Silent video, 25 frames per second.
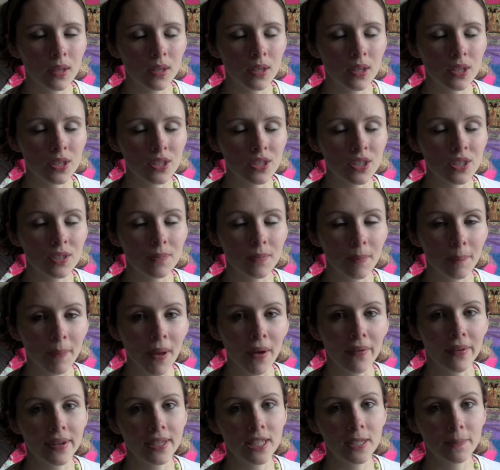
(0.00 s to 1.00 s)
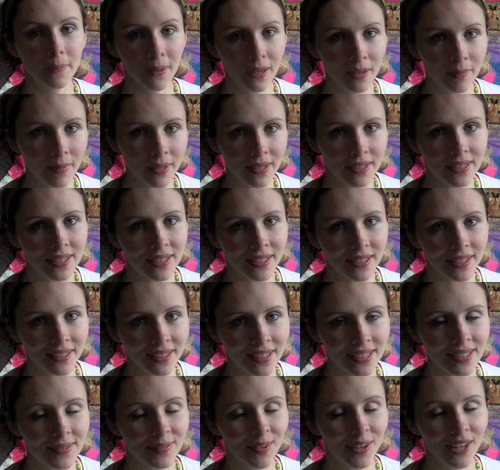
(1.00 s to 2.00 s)
It's just about experimenting,
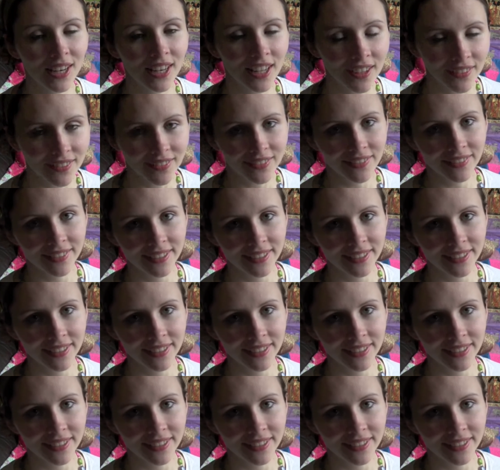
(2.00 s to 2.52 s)
that's what I love.